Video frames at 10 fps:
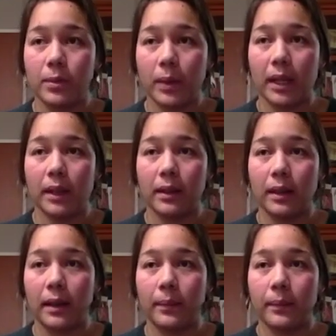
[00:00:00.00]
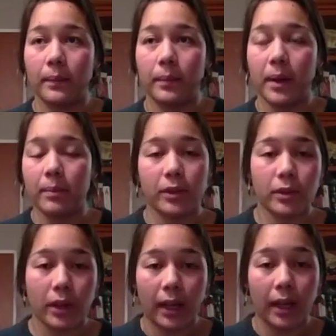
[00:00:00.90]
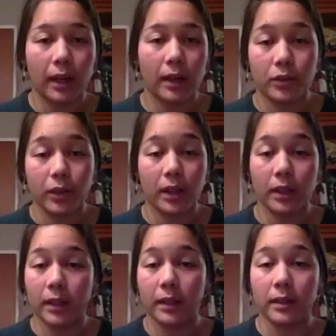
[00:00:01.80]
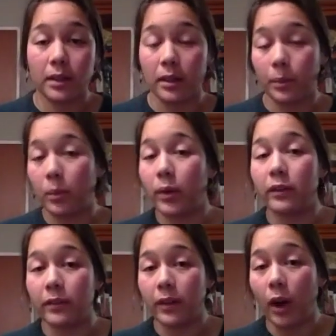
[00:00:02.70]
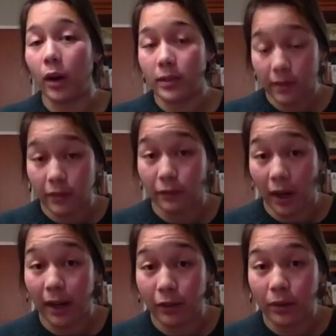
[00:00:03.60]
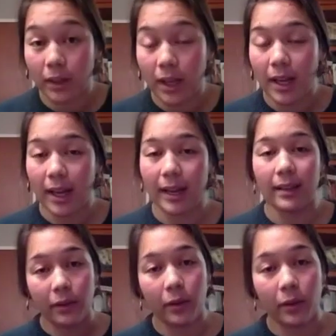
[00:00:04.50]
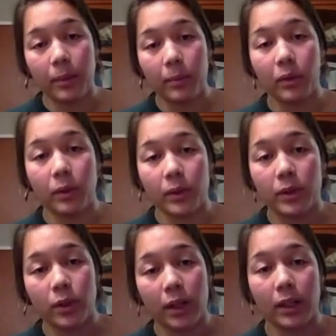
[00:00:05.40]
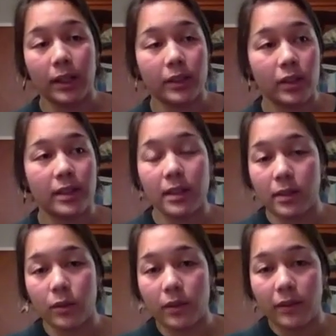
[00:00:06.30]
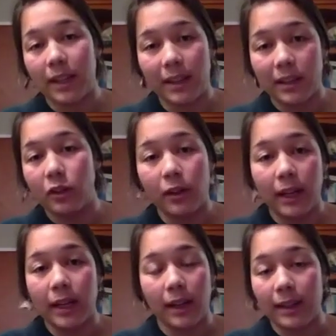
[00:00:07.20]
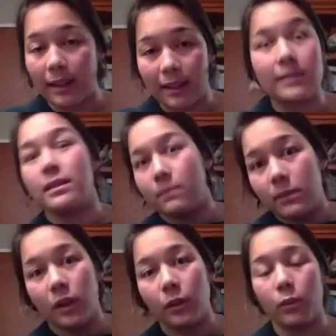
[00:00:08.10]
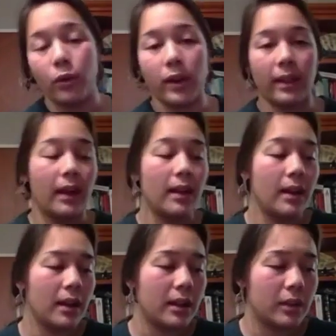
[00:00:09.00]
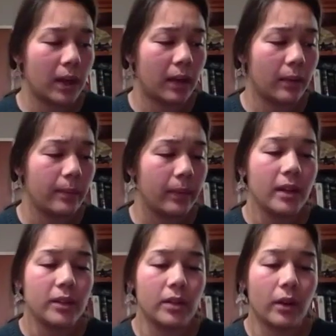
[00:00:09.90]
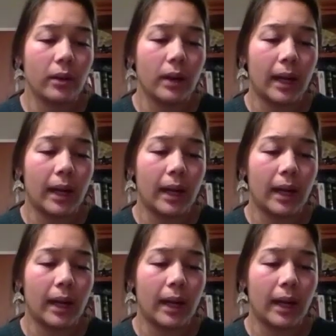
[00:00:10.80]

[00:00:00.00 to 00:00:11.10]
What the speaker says: where people are struggling to the point of survival, and then there are people who are struggling just to sort of get their degree, and then there's more to that as well. So